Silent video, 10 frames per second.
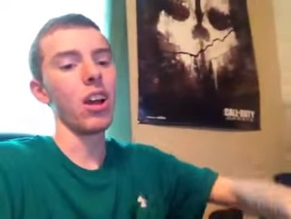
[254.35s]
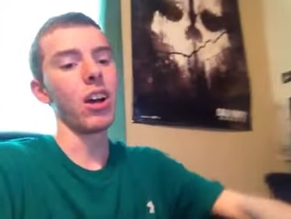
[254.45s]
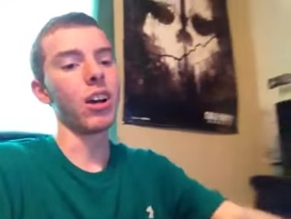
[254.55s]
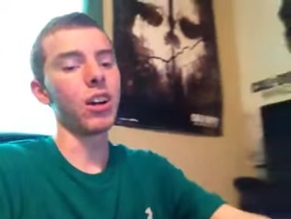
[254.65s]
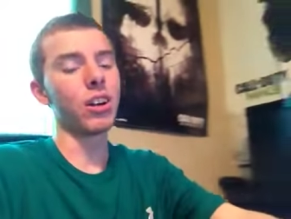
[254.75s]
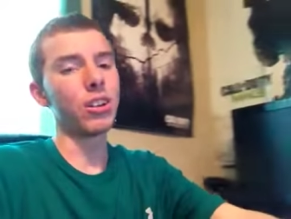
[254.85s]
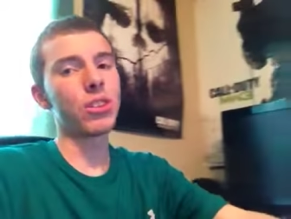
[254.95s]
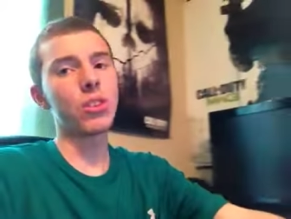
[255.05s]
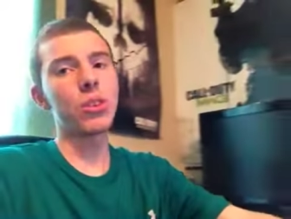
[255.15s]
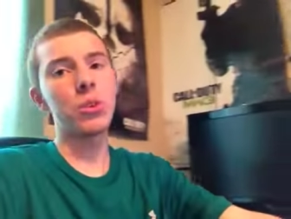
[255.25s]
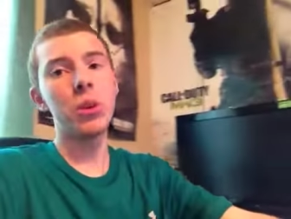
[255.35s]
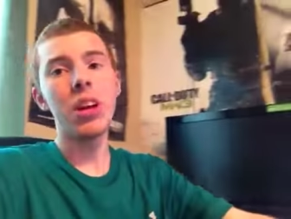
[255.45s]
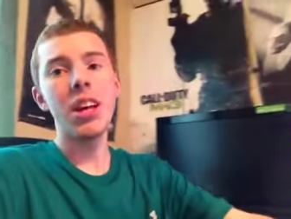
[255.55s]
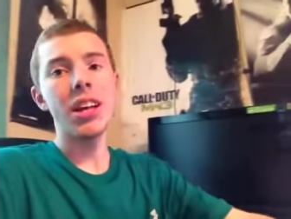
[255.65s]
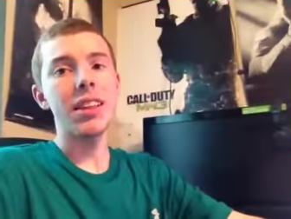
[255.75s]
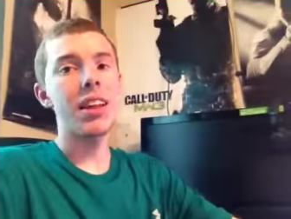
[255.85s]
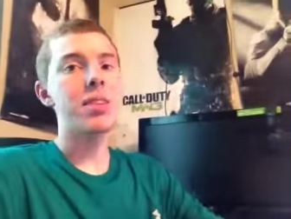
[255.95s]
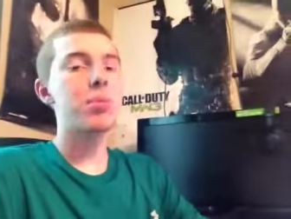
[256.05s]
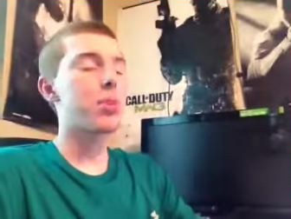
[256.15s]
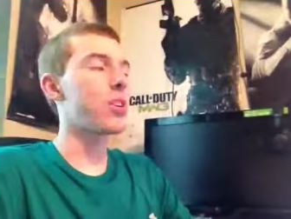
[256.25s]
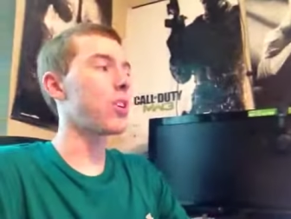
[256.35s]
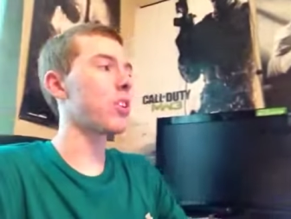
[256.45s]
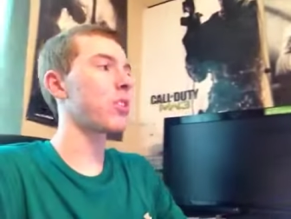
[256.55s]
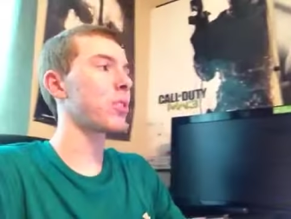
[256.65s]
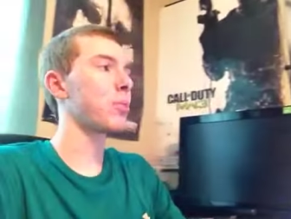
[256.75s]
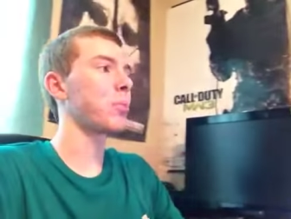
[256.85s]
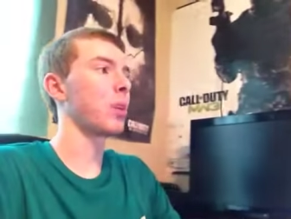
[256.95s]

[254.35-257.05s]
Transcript: uh, so that's pretty awesome.